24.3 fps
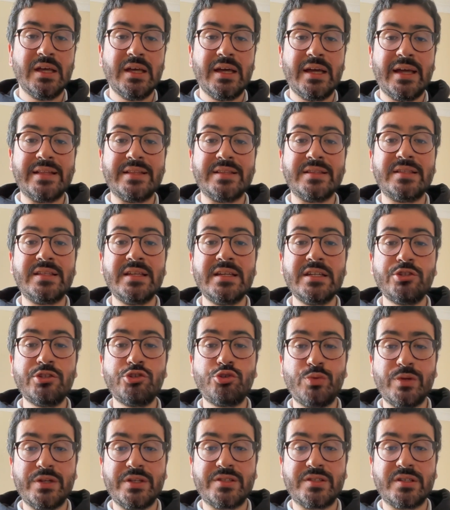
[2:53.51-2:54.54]
And this
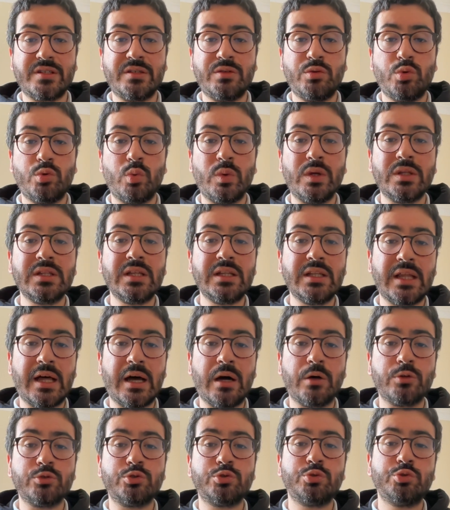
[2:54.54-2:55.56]
reason will
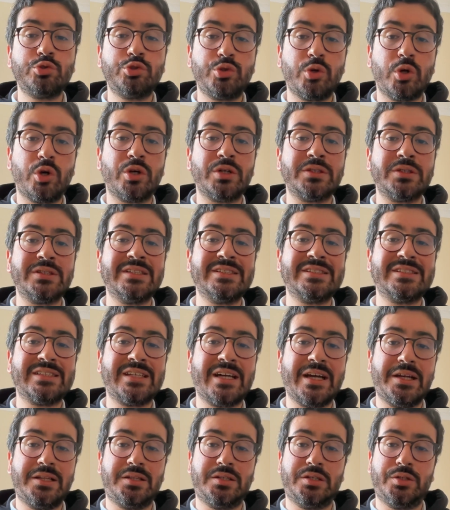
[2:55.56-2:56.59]
allow to draw the
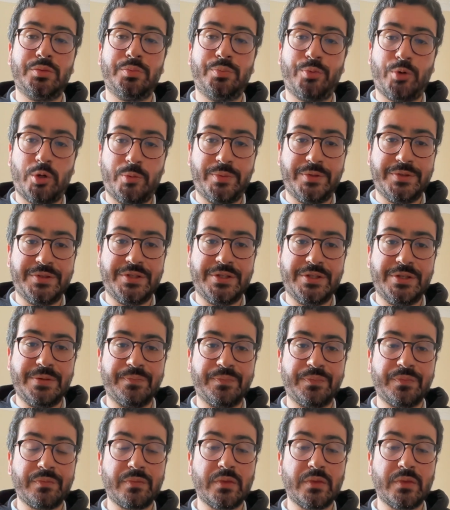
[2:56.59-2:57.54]
scalar property.